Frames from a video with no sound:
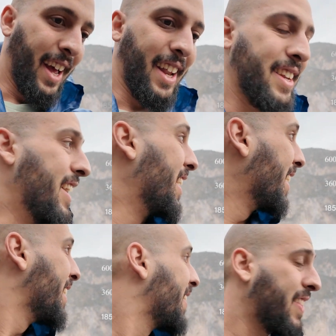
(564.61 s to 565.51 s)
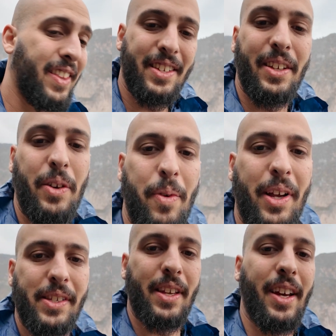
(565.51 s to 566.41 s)
and this literally
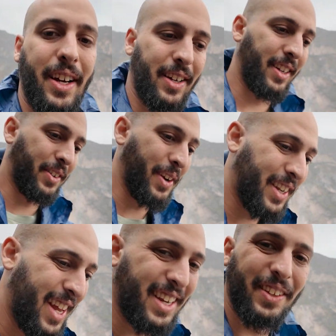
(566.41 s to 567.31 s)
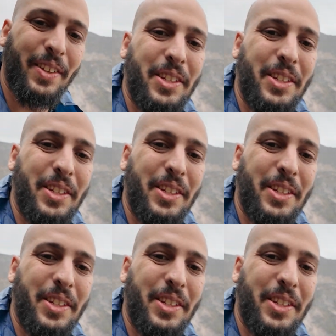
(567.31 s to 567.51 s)
makes the Grand Canyon look